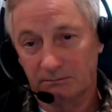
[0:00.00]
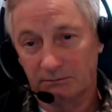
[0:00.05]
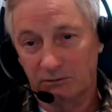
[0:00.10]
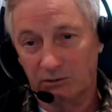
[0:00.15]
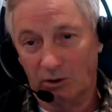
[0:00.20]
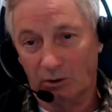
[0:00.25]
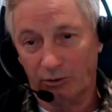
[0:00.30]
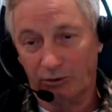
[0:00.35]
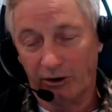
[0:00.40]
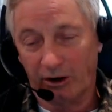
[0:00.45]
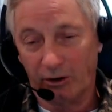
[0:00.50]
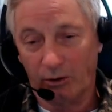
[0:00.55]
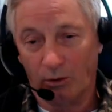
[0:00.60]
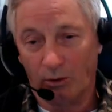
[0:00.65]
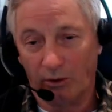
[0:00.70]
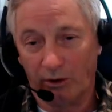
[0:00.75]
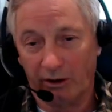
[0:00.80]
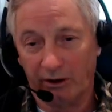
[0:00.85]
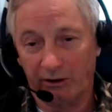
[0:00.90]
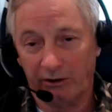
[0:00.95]
Don't try to
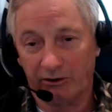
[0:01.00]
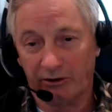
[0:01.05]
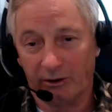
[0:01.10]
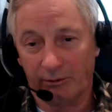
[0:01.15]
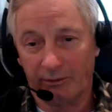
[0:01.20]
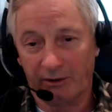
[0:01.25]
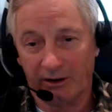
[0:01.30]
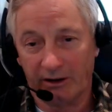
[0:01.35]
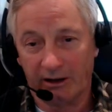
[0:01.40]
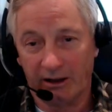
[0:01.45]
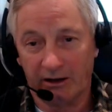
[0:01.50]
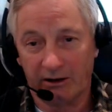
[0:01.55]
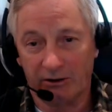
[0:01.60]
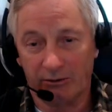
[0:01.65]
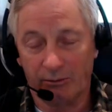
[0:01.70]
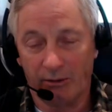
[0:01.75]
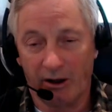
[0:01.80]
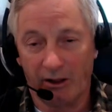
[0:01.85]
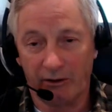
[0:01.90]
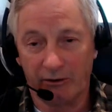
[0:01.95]
hold on to something that is
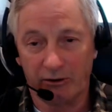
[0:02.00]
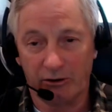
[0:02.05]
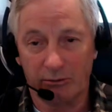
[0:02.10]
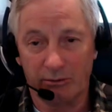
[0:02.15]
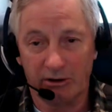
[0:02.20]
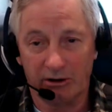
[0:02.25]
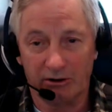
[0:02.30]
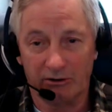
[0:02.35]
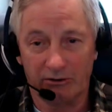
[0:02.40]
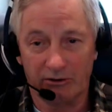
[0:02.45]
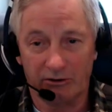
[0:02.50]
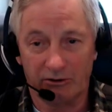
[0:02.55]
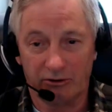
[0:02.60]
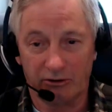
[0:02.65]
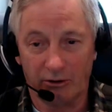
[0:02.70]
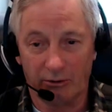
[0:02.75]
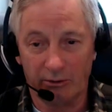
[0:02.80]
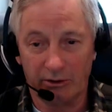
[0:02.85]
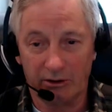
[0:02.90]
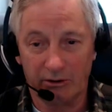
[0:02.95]
bothering you, because it's
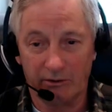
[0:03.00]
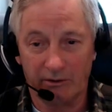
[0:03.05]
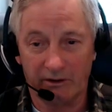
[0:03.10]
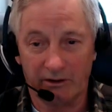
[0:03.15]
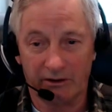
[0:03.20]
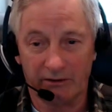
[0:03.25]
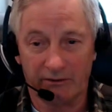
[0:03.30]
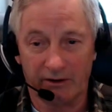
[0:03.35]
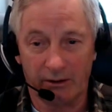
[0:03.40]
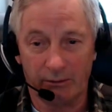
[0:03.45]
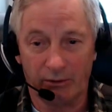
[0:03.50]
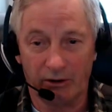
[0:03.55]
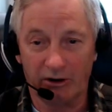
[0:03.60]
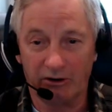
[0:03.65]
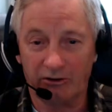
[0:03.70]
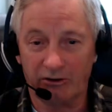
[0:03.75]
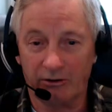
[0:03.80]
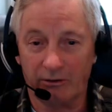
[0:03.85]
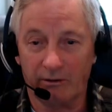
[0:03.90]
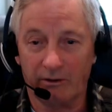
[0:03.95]
showing you that the
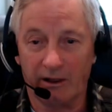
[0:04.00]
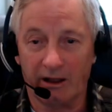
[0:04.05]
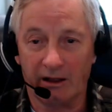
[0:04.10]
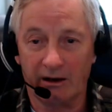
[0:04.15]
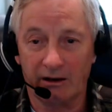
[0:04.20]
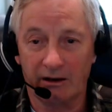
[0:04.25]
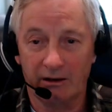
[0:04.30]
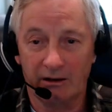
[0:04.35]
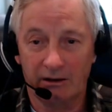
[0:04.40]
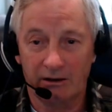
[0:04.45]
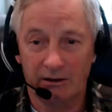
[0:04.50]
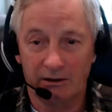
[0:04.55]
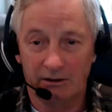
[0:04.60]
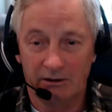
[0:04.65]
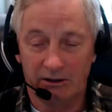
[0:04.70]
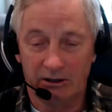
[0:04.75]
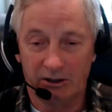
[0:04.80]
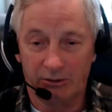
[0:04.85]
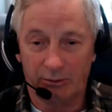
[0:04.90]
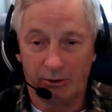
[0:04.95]
vibration of that
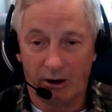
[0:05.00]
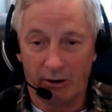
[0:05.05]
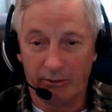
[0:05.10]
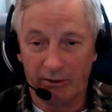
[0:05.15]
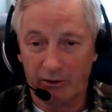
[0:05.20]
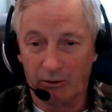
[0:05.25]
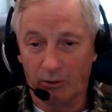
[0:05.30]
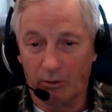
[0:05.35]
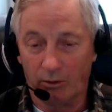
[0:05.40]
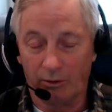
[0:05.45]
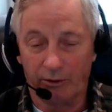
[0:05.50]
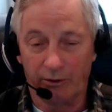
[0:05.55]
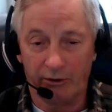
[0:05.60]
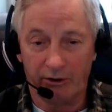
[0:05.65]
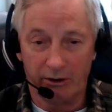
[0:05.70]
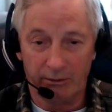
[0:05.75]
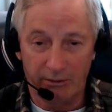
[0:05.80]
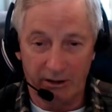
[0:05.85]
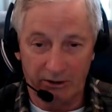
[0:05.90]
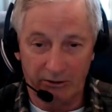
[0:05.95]
is probably old third
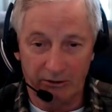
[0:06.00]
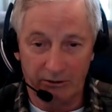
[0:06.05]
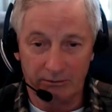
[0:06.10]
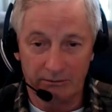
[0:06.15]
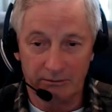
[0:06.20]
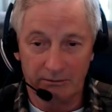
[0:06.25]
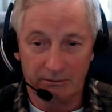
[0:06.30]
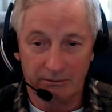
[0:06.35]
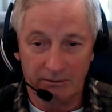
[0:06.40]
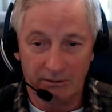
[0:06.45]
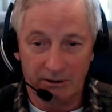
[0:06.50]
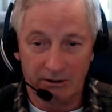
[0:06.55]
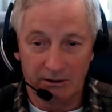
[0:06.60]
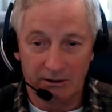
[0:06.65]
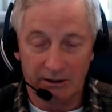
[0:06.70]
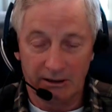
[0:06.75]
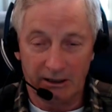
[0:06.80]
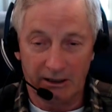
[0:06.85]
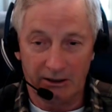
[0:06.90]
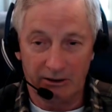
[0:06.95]
dimension,
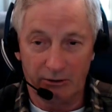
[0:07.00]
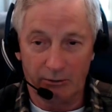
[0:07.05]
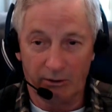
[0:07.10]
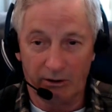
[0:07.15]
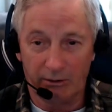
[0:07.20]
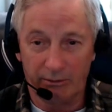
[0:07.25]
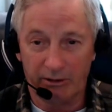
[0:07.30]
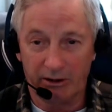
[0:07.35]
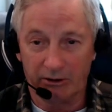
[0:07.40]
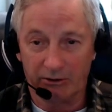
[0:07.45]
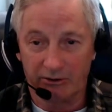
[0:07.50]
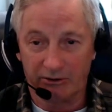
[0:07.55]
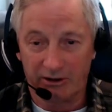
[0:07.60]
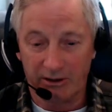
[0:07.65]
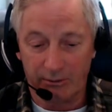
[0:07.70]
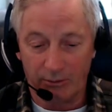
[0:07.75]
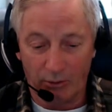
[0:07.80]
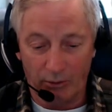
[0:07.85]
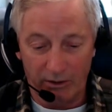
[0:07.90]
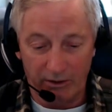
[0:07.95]
and you want to be able to
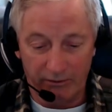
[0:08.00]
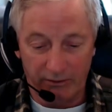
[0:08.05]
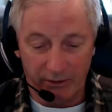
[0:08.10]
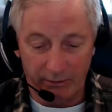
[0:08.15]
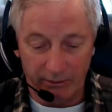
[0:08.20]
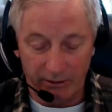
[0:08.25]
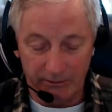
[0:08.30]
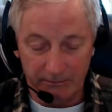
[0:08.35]
step away from it.